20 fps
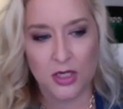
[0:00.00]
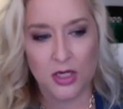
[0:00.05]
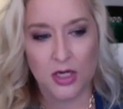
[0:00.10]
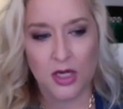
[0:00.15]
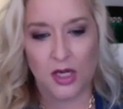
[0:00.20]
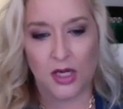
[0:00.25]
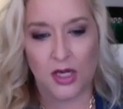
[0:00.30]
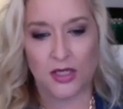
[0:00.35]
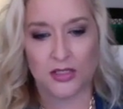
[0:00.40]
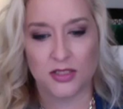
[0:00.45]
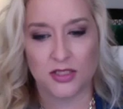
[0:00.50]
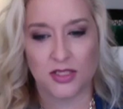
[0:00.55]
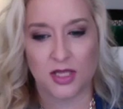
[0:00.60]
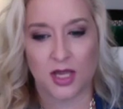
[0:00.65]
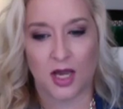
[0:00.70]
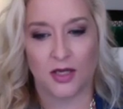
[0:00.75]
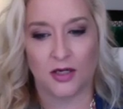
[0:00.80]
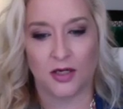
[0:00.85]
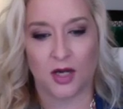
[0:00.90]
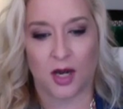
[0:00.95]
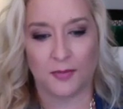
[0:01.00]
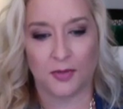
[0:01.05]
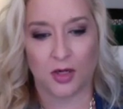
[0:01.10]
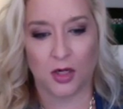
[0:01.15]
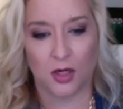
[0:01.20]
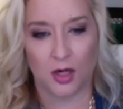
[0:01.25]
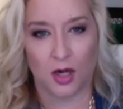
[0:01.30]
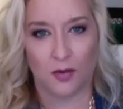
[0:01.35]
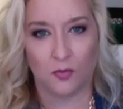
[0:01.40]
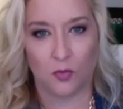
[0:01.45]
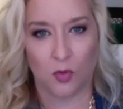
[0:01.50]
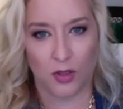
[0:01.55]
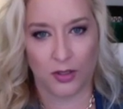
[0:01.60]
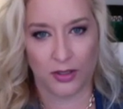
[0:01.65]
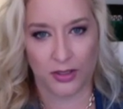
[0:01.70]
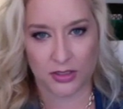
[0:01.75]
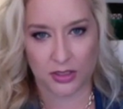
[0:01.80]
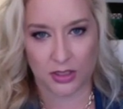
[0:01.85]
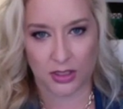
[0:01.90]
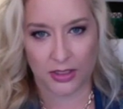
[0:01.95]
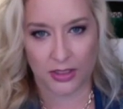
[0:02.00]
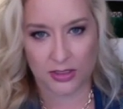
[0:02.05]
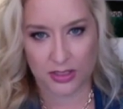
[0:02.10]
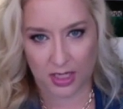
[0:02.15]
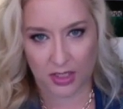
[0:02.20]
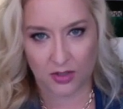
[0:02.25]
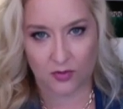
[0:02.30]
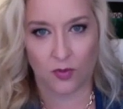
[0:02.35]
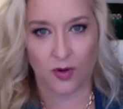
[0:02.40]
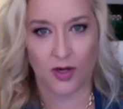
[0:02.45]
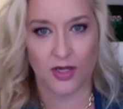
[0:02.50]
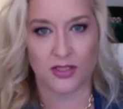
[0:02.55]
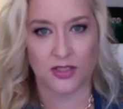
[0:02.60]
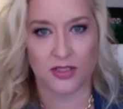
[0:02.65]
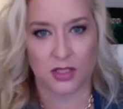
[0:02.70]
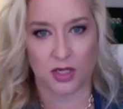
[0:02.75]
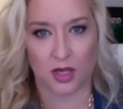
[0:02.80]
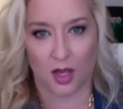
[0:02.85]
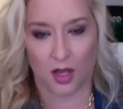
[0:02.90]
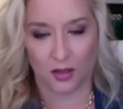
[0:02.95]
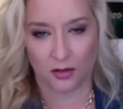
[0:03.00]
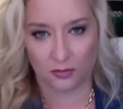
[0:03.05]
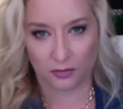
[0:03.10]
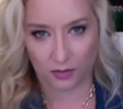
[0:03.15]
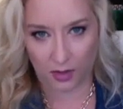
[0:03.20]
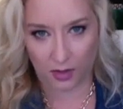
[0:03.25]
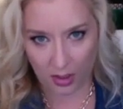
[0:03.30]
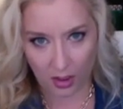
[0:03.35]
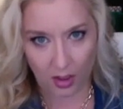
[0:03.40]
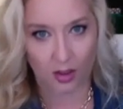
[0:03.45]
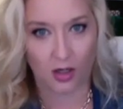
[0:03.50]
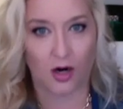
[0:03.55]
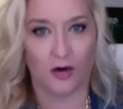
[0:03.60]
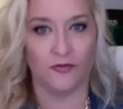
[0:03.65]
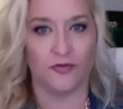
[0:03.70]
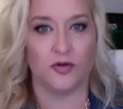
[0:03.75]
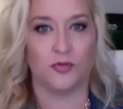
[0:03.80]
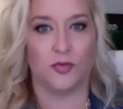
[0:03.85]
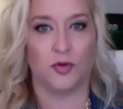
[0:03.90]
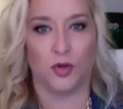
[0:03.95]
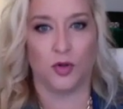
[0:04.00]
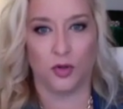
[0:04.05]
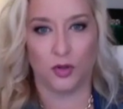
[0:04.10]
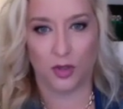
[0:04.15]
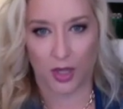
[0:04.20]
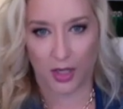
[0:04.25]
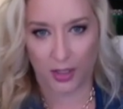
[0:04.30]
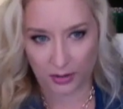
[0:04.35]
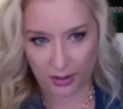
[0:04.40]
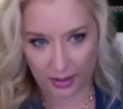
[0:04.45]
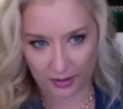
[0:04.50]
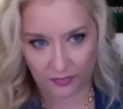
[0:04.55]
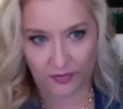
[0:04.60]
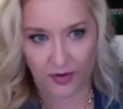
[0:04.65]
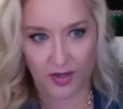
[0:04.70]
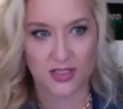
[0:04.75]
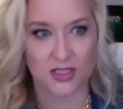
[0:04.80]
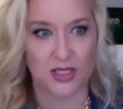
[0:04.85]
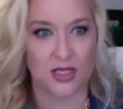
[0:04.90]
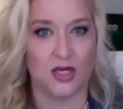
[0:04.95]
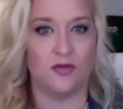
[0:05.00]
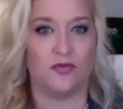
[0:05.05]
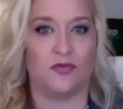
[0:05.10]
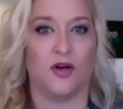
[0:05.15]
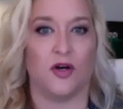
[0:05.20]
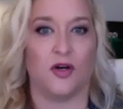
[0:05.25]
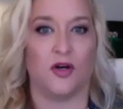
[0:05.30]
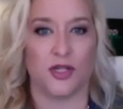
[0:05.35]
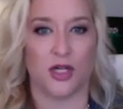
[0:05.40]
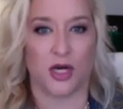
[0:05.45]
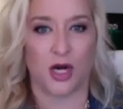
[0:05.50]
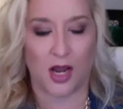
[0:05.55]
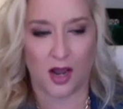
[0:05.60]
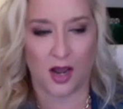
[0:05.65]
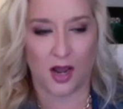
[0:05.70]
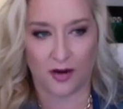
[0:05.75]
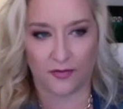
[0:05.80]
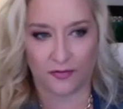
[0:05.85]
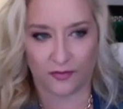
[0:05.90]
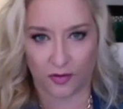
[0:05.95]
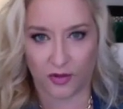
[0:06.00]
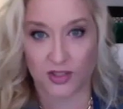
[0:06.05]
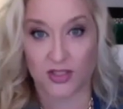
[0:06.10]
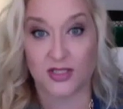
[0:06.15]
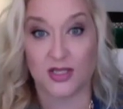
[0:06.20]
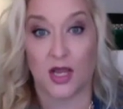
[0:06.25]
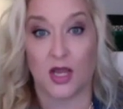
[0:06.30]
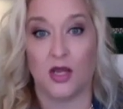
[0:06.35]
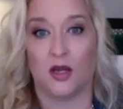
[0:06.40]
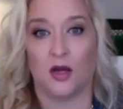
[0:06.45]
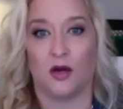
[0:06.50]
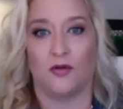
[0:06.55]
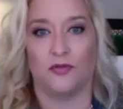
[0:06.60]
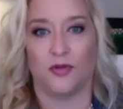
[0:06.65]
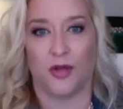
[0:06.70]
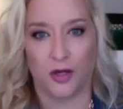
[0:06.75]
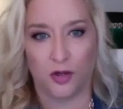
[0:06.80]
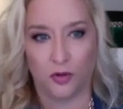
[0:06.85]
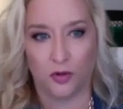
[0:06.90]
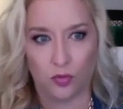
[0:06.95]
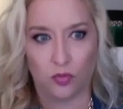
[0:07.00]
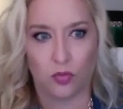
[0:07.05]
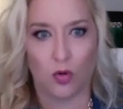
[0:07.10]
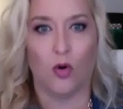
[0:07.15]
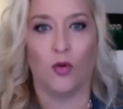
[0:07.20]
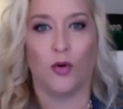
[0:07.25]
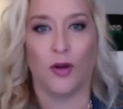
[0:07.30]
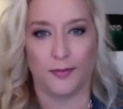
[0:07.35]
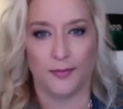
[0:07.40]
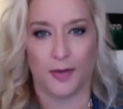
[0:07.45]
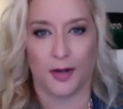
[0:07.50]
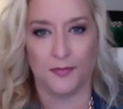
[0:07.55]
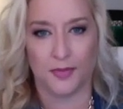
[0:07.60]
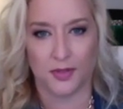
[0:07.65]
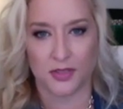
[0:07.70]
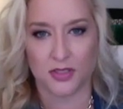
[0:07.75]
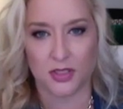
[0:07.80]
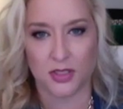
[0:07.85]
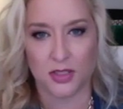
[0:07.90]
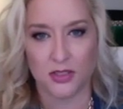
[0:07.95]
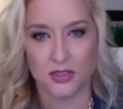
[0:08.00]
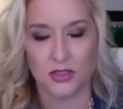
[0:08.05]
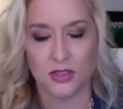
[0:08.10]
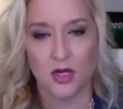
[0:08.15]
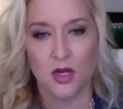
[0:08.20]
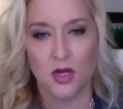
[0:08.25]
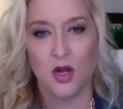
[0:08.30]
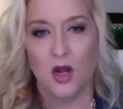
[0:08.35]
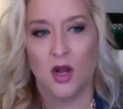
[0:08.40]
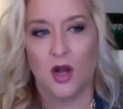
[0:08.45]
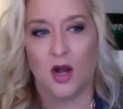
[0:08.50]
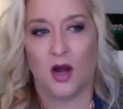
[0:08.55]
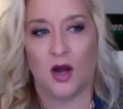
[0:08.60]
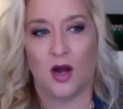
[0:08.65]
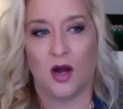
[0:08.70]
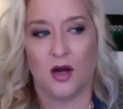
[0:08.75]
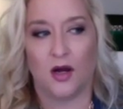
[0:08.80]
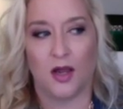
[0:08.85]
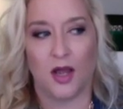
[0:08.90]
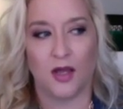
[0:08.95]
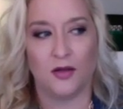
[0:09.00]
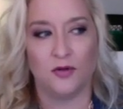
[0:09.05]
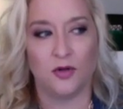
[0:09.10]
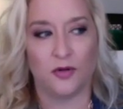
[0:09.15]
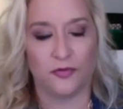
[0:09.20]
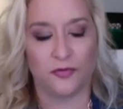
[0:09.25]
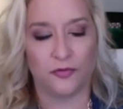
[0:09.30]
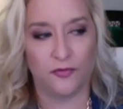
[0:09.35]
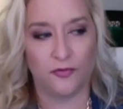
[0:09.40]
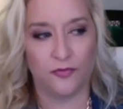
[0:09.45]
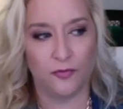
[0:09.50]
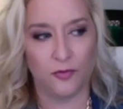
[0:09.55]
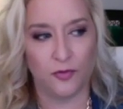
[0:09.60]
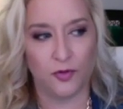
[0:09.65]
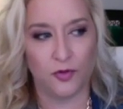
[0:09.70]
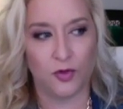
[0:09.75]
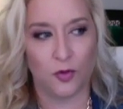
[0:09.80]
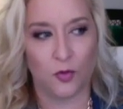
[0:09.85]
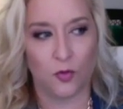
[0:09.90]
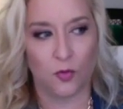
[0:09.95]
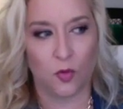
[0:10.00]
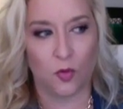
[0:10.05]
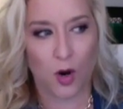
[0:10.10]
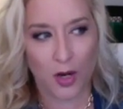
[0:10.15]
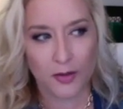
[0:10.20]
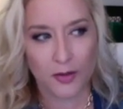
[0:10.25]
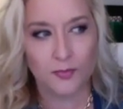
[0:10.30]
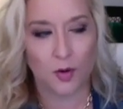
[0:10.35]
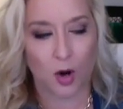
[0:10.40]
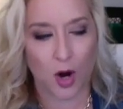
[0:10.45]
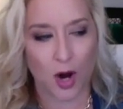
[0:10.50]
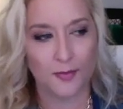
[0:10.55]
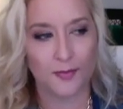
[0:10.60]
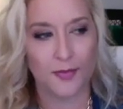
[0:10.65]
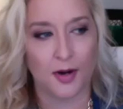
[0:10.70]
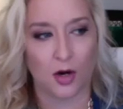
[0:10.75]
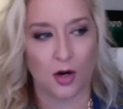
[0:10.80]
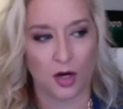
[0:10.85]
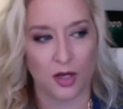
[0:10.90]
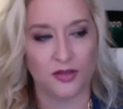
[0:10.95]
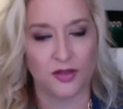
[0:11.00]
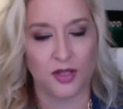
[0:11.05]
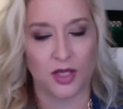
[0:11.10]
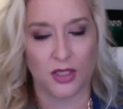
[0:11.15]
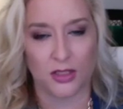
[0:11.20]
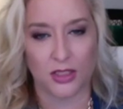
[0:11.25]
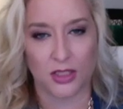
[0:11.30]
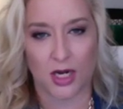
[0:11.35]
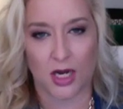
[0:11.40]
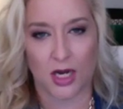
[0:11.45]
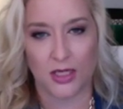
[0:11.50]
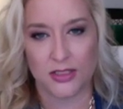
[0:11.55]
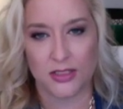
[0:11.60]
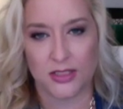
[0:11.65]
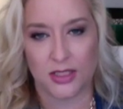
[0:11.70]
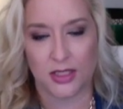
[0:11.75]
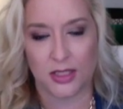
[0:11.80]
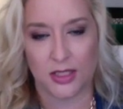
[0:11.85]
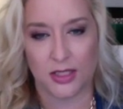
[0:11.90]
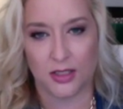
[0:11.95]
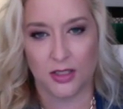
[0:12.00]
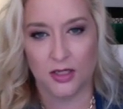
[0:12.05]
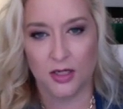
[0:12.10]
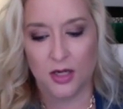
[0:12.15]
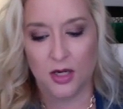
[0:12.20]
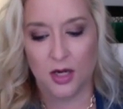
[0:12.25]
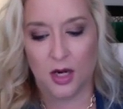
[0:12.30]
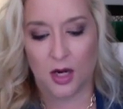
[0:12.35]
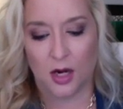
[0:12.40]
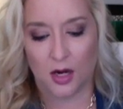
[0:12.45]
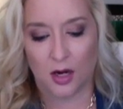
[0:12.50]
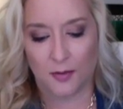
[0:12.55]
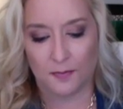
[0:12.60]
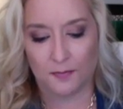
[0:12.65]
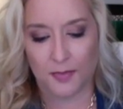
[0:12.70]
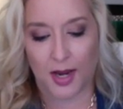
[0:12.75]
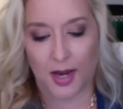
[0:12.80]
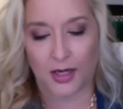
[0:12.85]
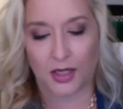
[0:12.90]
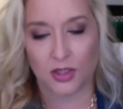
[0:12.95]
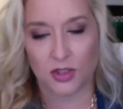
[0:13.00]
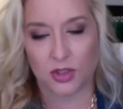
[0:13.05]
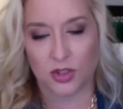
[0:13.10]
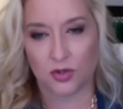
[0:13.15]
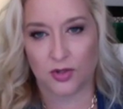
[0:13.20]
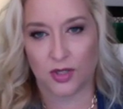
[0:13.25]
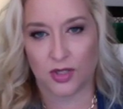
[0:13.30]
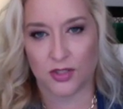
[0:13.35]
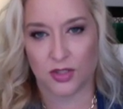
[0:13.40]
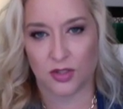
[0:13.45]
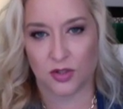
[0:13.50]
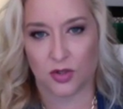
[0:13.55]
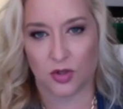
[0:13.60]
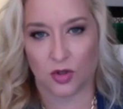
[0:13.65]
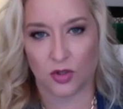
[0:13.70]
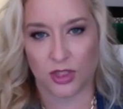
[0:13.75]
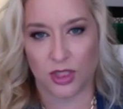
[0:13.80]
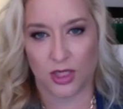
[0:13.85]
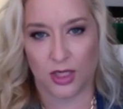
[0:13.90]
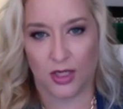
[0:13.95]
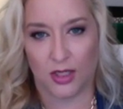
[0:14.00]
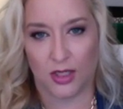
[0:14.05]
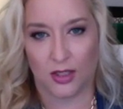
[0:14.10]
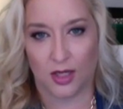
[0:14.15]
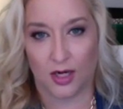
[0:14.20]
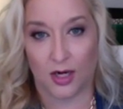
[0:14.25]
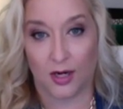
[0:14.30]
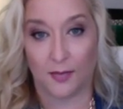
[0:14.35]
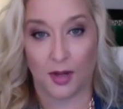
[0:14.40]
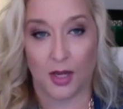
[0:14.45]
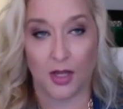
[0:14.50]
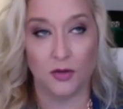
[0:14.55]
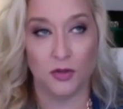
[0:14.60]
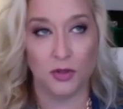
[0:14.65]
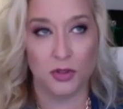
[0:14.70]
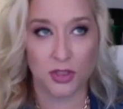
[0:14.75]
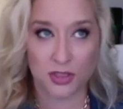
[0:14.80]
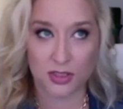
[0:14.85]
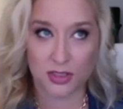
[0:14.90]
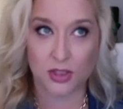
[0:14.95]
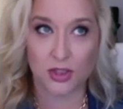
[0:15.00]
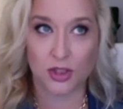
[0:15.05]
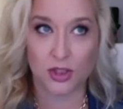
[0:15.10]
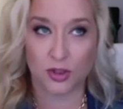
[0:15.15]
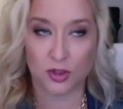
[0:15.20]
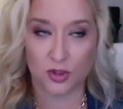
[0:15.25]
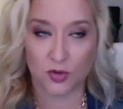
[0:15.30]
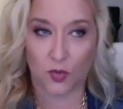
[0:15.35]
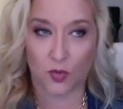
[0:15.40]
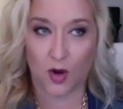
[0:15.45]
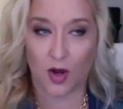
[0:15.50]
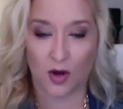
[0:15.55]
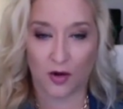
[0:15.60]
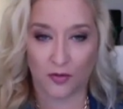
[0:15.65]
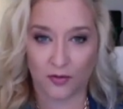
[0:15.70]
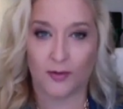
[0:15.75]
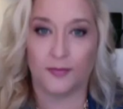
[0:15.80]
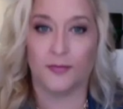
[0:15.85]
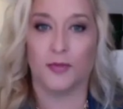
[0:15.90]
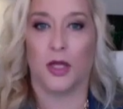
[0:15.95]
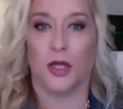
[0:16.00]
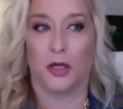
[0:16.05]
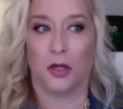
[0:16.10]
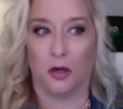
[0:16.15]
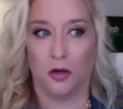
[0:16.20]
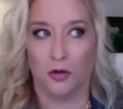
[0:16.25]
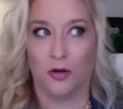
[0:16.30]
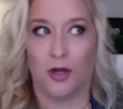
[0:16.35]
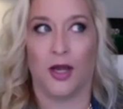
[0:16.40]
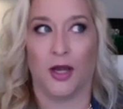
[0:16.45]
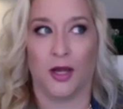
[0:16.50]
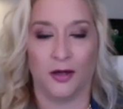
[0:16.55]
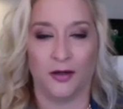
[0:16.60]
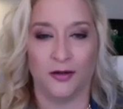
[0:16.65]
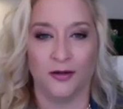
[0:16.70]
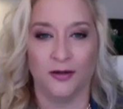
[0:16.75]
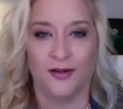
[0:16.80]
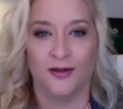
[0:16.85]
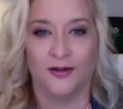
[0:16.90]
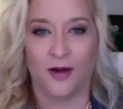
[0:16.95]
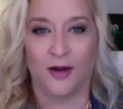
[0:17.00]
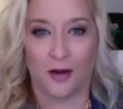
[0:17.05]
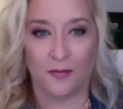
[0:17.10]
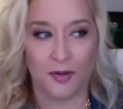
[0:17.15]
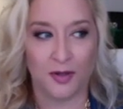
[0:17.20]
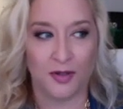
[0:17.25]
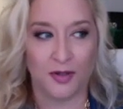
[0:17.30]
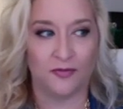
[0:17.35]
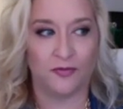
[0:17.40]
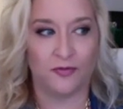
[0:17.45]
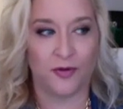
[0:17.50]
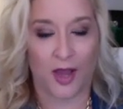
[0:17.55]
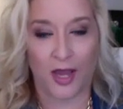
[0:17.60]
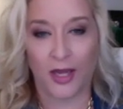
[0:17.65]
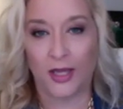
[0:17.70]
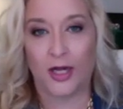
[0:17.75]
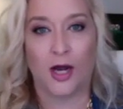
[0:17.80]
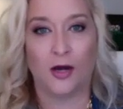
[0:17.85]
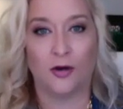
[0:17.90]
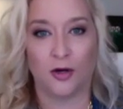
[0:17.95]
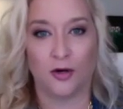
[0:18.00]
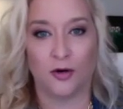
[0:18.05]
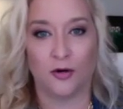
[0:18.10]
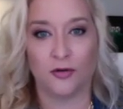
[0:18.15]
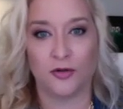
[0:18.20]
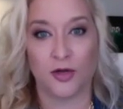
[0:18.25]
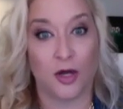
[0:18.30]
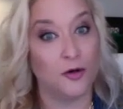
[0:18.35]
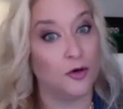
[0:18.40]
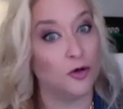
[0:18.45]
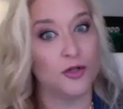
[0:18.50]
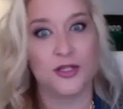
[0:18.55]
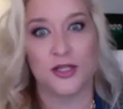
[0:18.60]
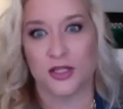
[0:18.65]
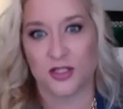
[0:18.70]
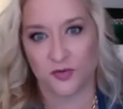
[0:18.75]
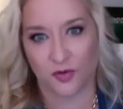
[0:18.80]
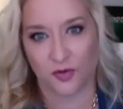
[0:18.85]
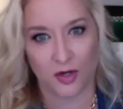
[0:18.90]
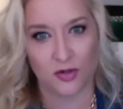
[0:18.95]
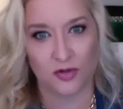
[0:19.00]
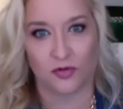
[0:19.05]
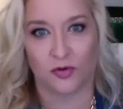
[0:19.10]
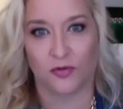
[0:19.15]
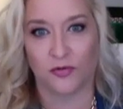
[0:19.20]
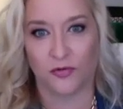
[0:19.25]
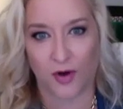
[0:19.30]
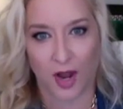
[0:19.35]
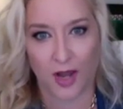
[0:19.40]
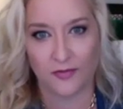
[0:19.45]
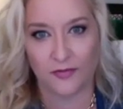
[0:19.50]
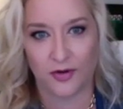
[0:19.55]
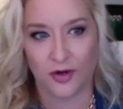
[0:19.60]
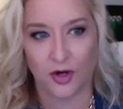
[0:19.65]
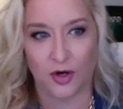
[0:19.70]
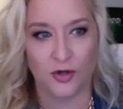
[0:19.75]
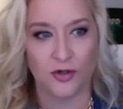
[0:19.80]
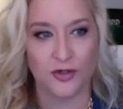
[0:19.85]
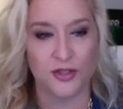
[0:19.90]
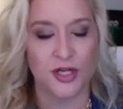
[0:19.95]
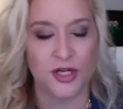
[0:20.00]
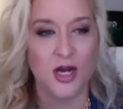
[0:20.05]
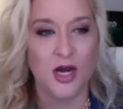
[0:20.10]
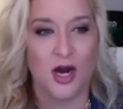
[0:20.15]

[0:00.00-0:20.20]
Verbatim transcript: is that I'm going to, I'm willing to like take risk and get uncomfortable and like face any fears that I have for the sake of like growing my business Mm-hmm. Uh, and the the one primary thing that I did um, back in 2013, and I made the decision in 12, and I'm like, okay, I've been hanging out under under six figures for five years.